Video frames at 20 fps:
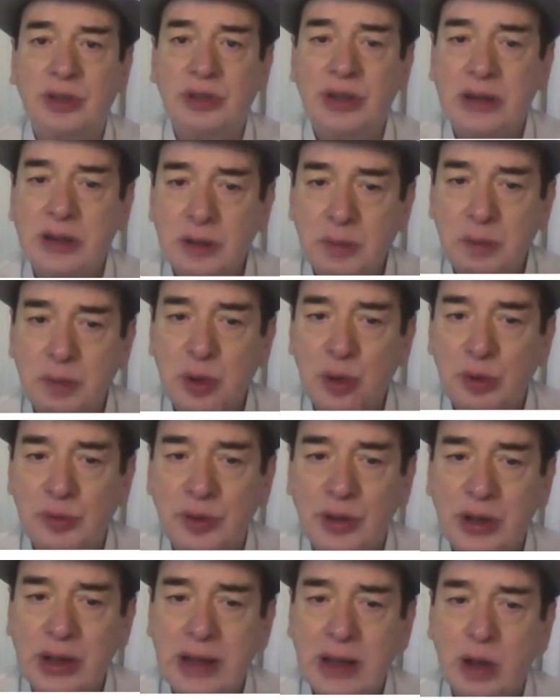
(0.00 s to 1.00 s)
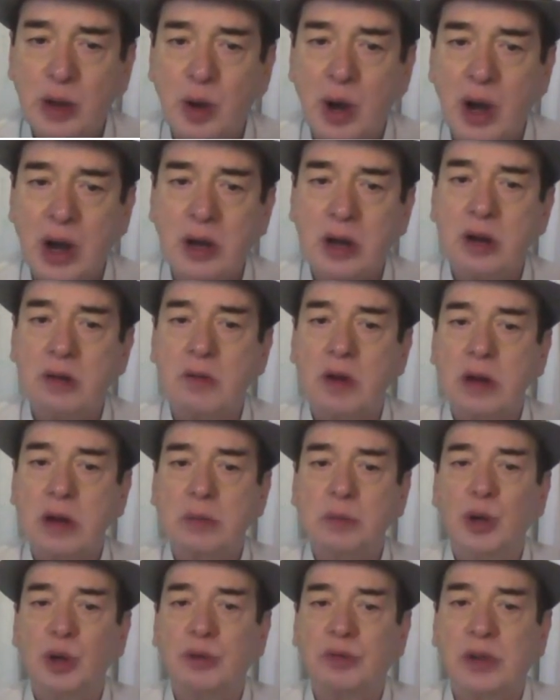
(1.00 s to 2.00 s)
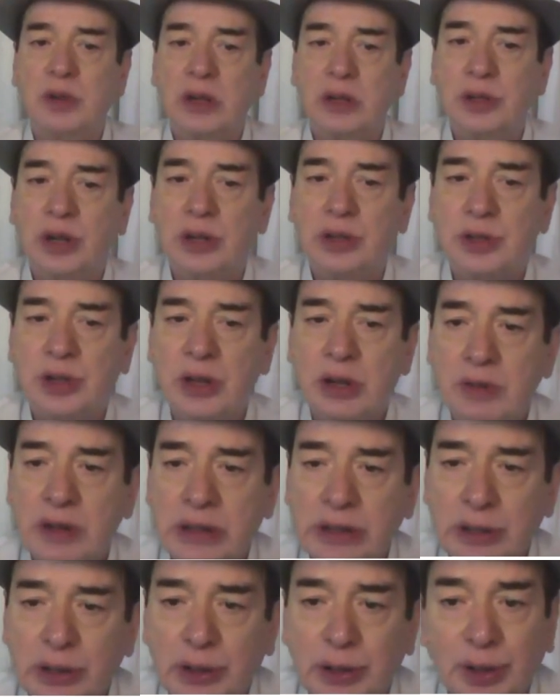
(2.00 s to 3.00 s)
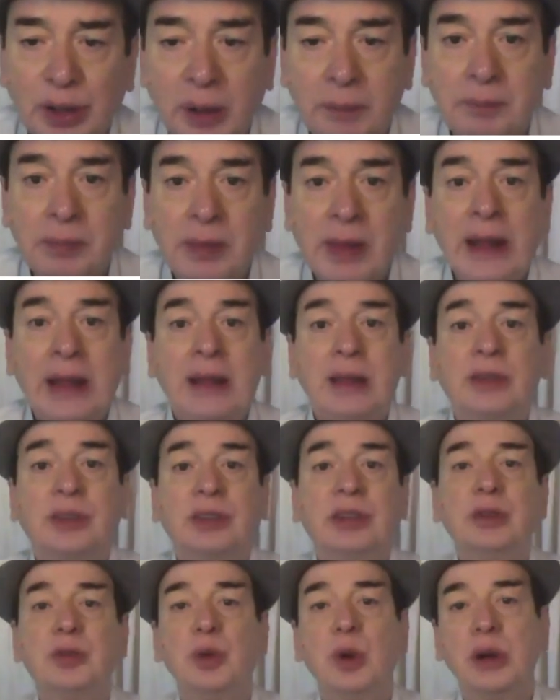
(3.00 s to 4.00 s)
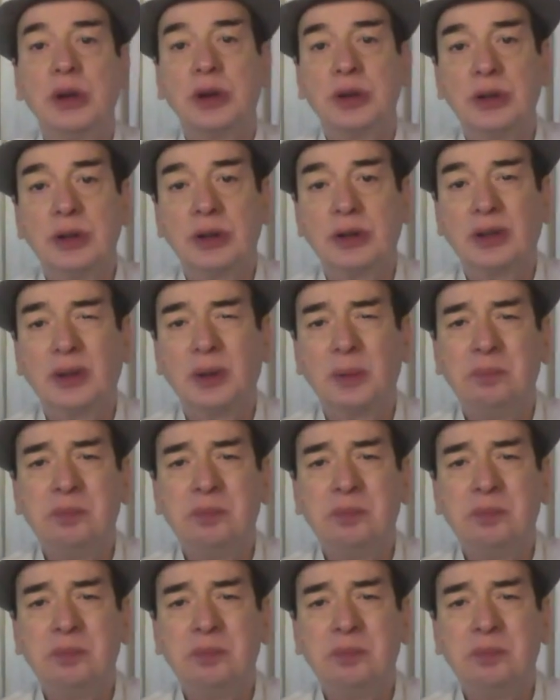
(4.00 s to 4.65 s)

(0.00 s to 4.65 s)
That's a beautiful thing you added, one more word, Jayashree, which is situations.